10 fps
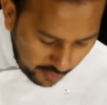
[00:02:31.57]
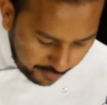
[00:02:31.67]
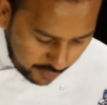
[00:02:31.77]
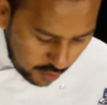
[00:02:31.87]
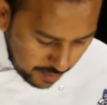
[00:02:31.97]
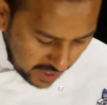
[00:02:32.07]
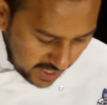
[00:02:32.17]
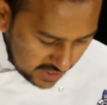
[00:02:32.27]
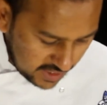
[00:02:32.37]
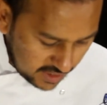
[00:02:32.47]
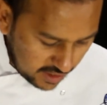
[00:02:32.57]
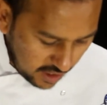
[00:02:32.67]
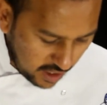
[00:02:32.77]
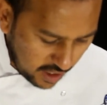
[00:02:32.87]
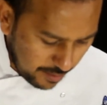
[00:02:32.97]
a few minutes,
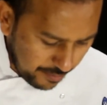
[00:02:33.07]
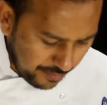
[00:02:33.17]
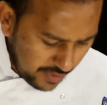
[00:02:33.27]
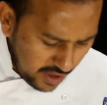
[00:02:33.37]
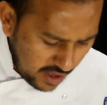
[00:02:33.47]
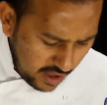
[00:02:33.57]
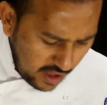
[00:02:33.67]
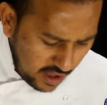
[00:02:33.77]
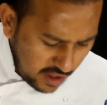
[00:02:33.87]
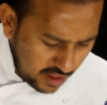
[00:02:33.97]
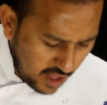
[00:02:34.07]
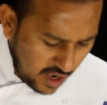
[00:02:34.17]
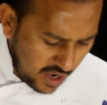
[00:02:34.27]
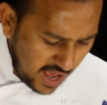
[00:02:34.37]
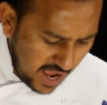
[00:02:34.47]
the
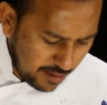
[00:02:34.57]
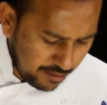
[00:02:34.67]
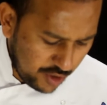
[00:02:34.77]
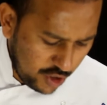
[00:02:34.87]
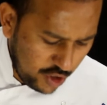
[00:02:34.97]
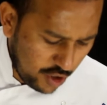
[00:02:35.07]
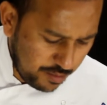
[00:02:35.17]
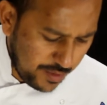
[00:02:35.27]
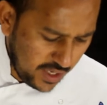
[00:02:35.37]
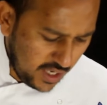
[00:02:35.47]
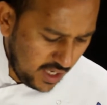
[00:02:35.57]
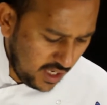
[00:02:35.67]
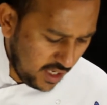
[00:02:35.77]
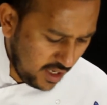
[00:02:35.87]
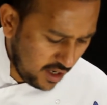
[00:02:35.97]
lamb should
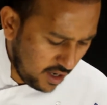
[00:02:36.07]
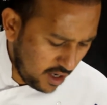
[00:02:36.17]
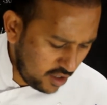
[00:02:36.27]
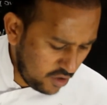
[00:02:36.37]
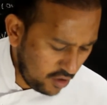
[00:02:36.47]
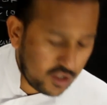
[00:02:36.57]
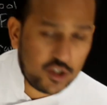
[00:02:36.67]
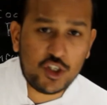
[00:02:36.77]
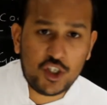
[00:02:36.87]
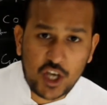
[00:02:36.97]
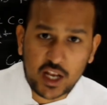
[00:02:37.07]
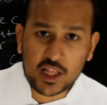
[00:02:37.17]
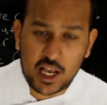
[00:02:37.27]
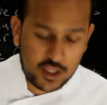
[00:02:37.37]
be cooked. To check that it's